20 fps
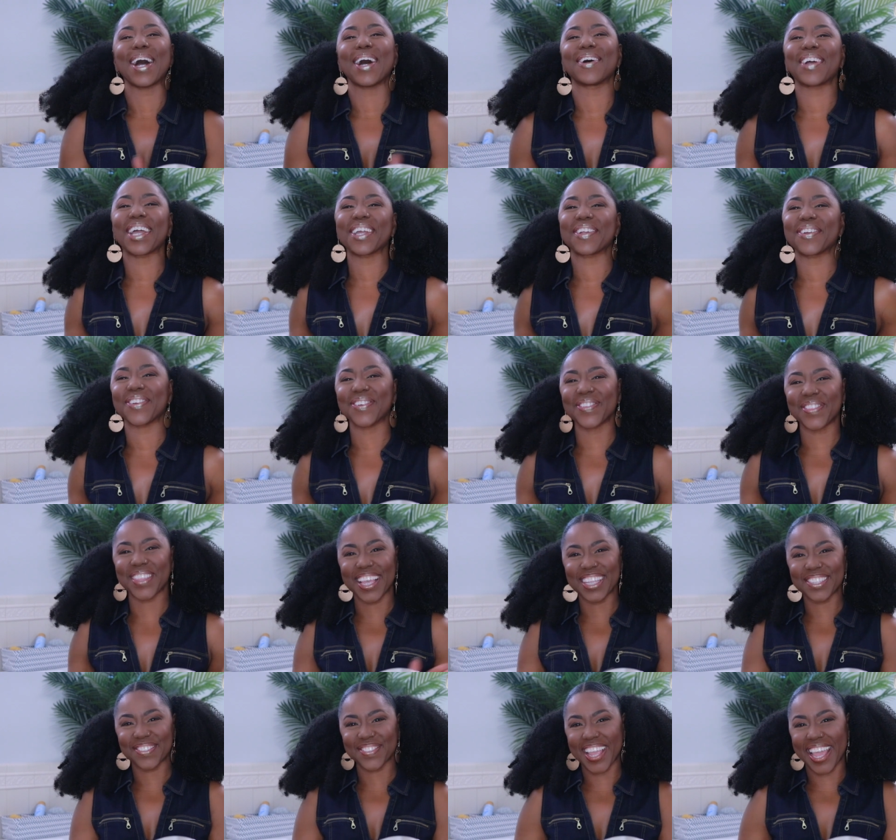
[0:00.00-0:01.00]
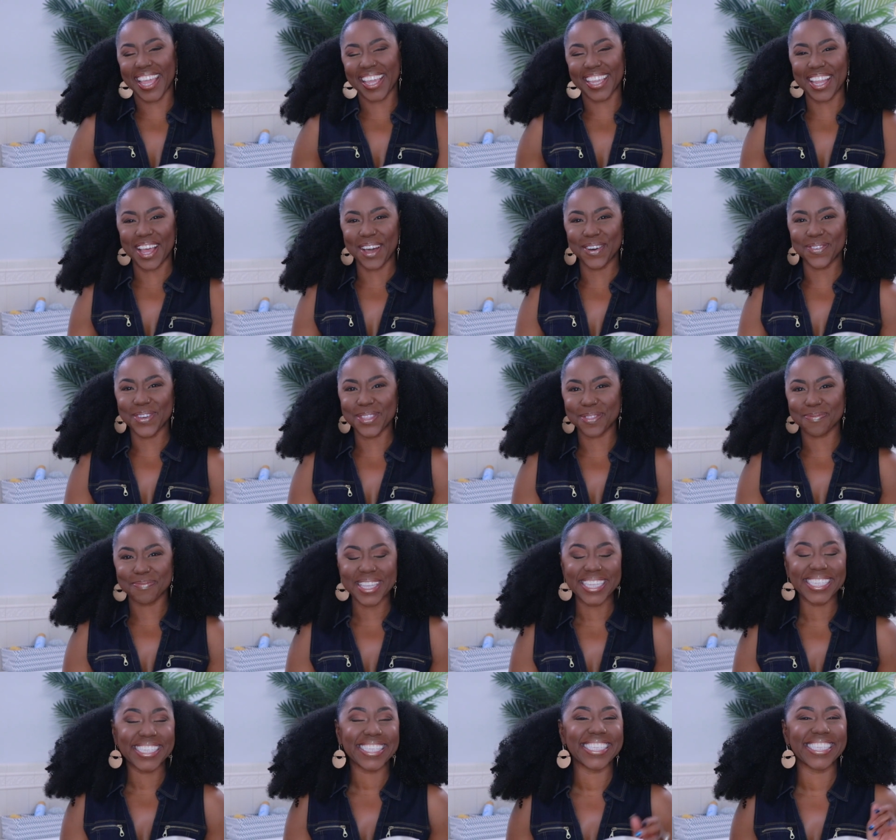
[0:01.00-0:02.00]
All right, crew, thanks for hanging out with
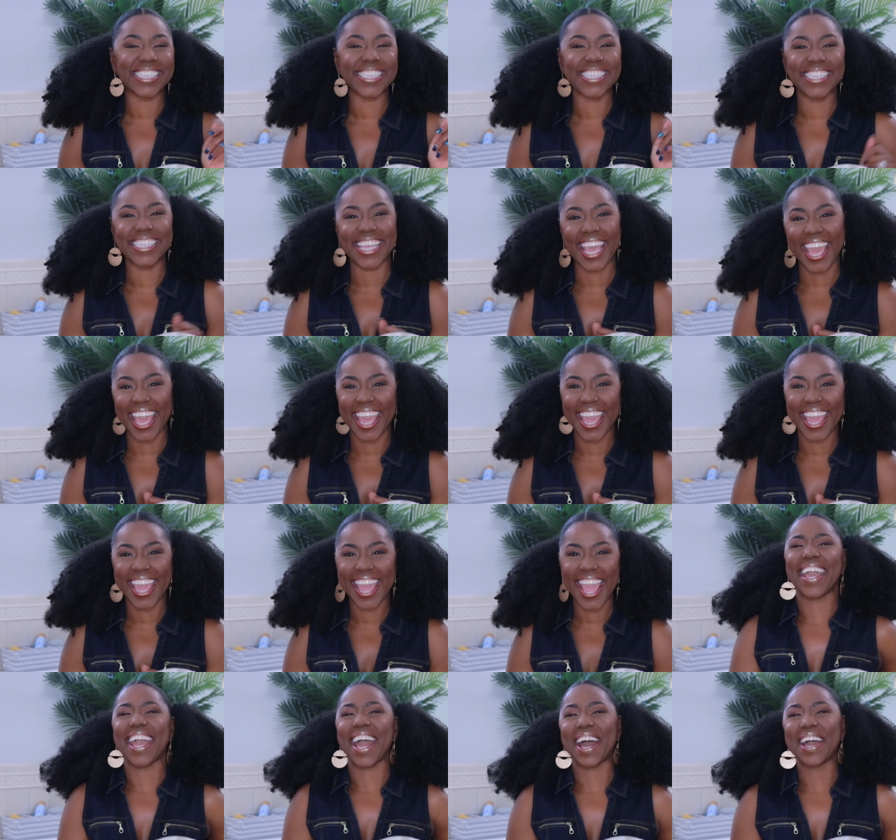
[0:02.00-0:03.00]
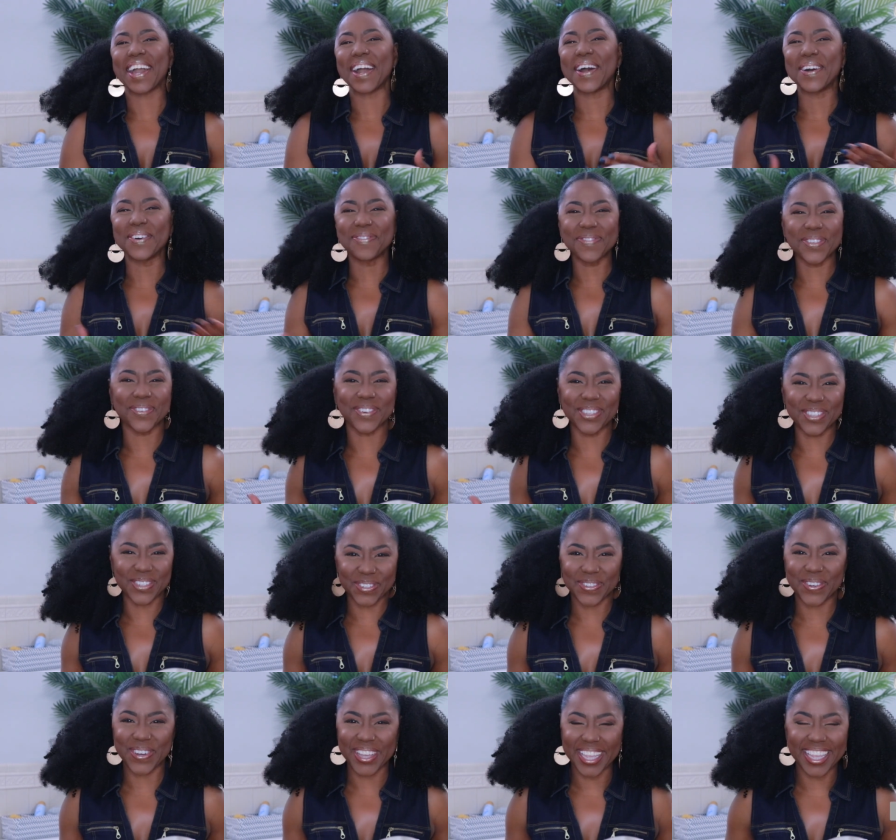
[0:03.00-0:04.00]
me today. I hope you
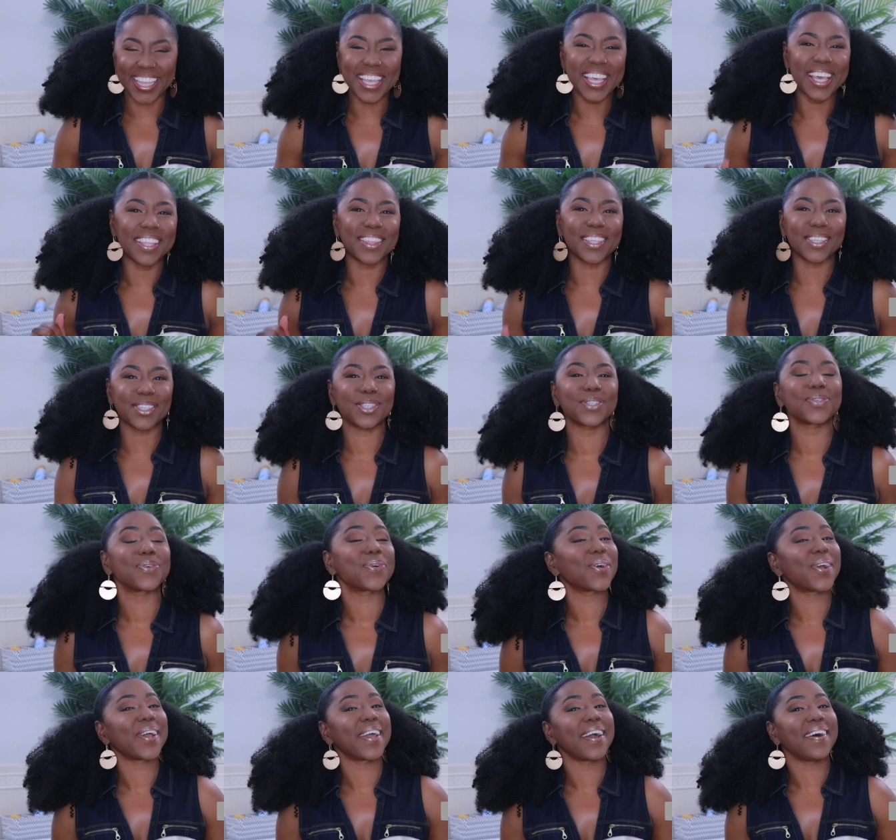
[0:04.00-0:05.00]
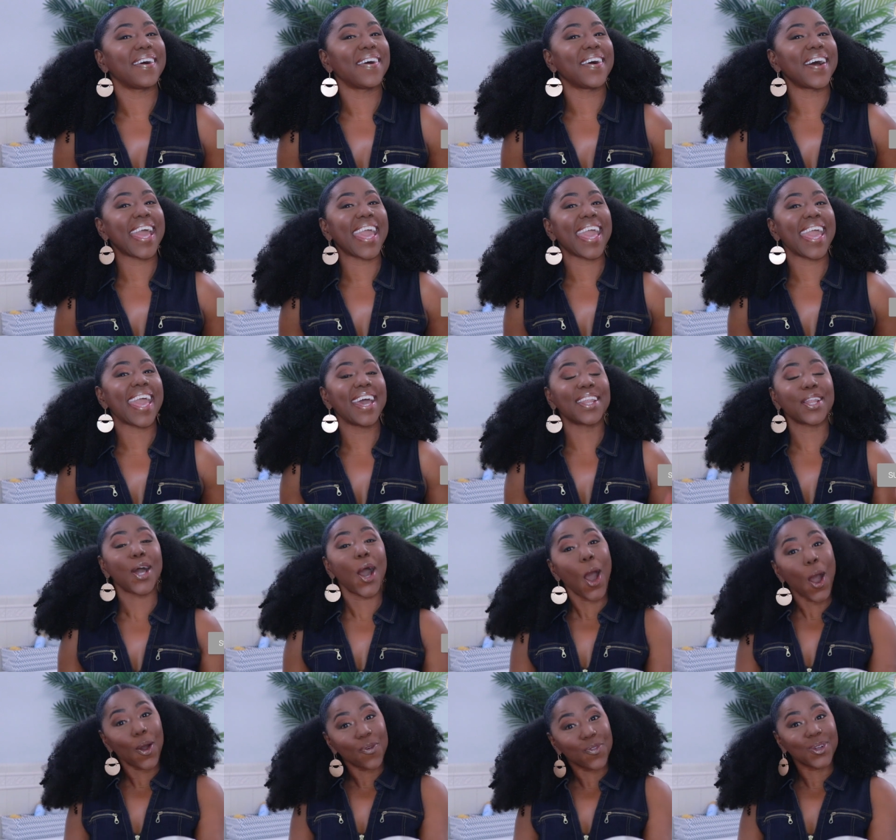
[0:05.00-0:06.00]
enjoyed the tutorial, and
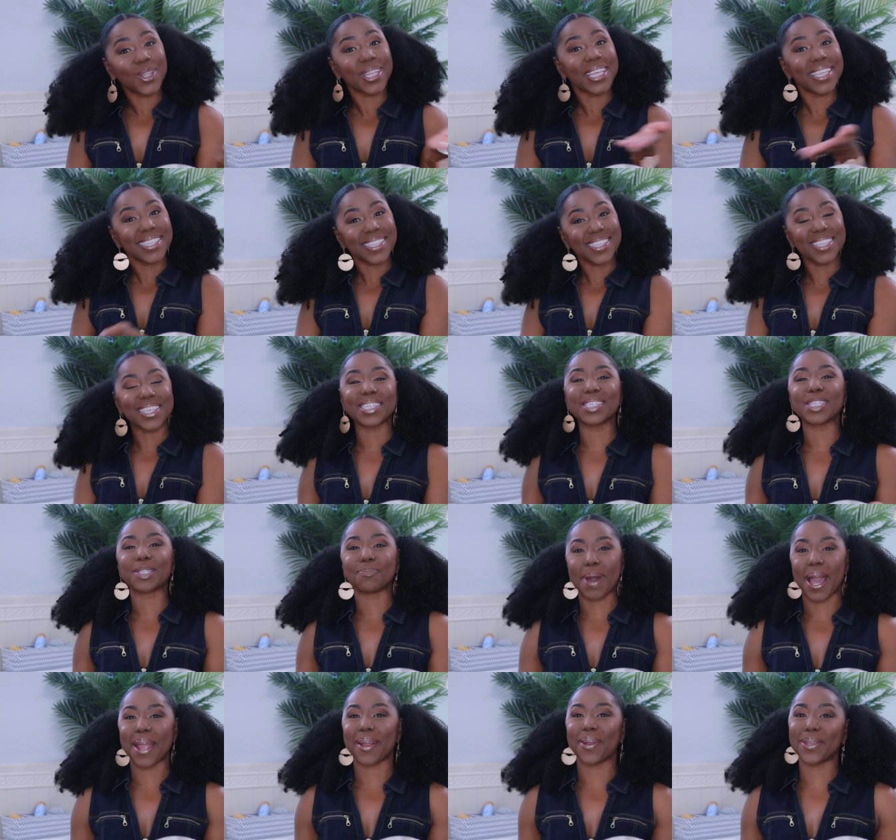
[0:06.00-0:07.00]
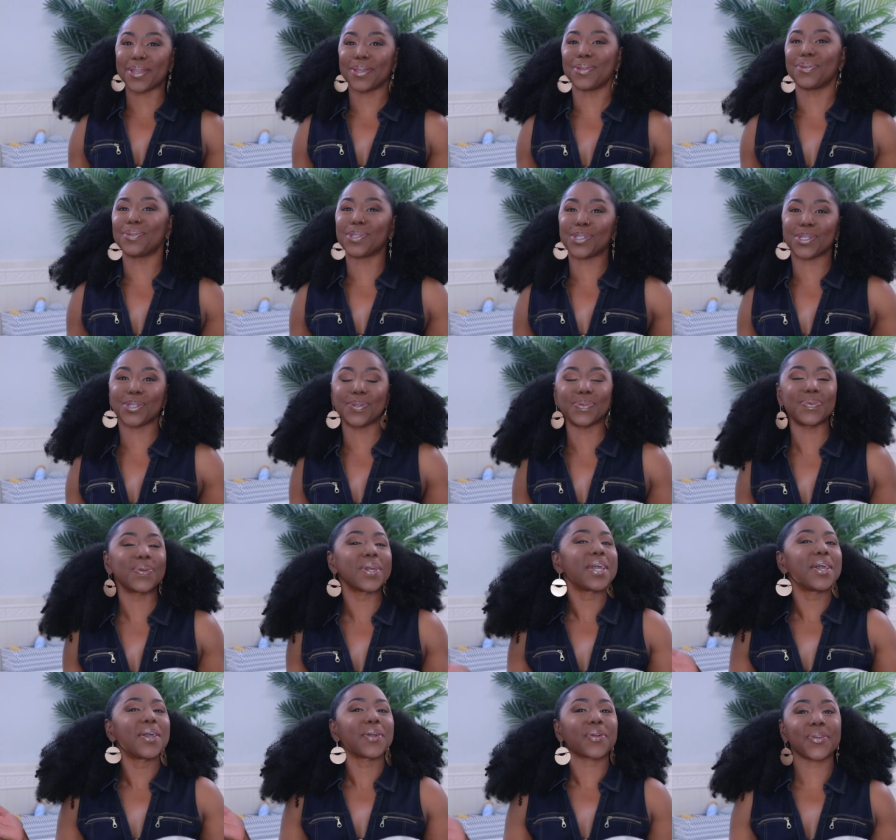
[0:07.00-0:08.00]
hopefully this look inspired you to
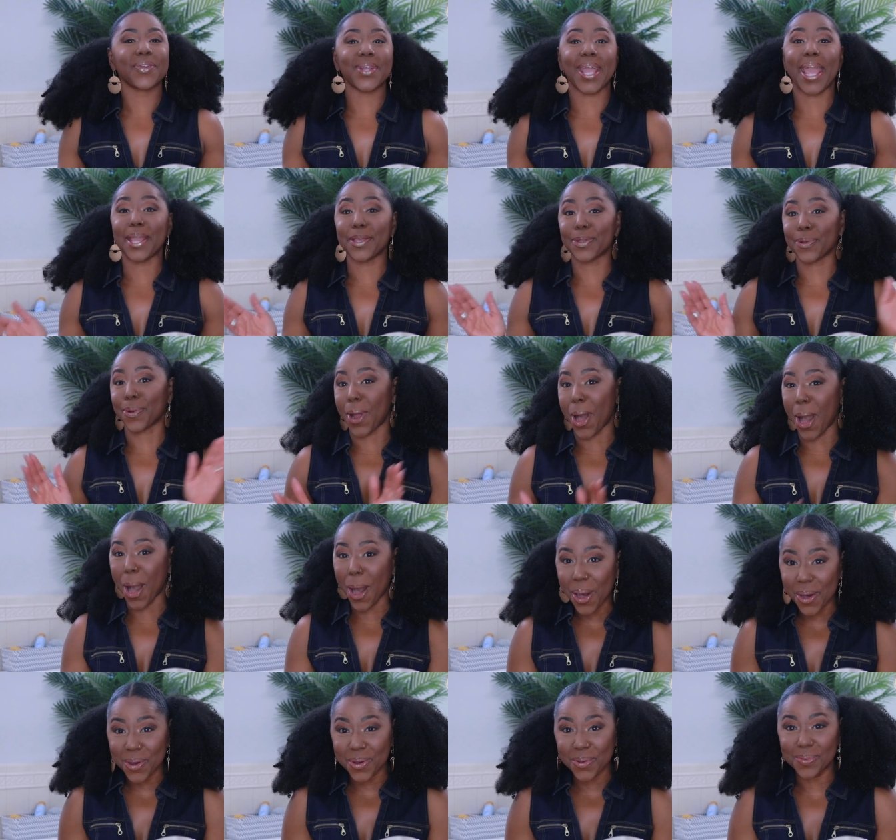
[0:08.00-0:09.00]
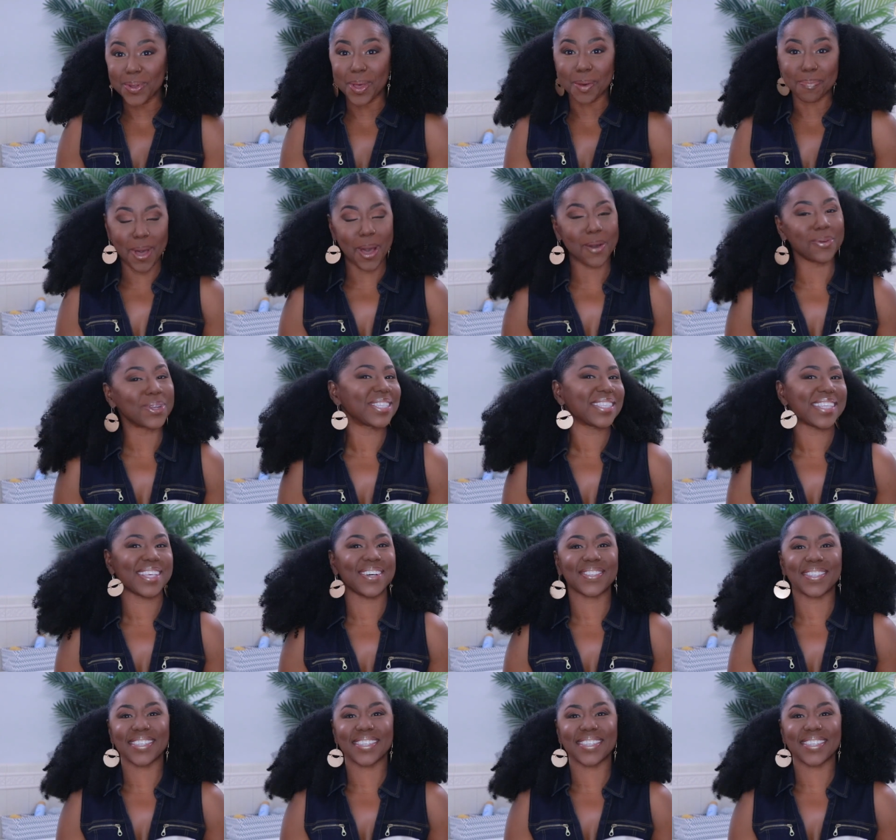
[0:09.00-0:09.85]
create your own ponytail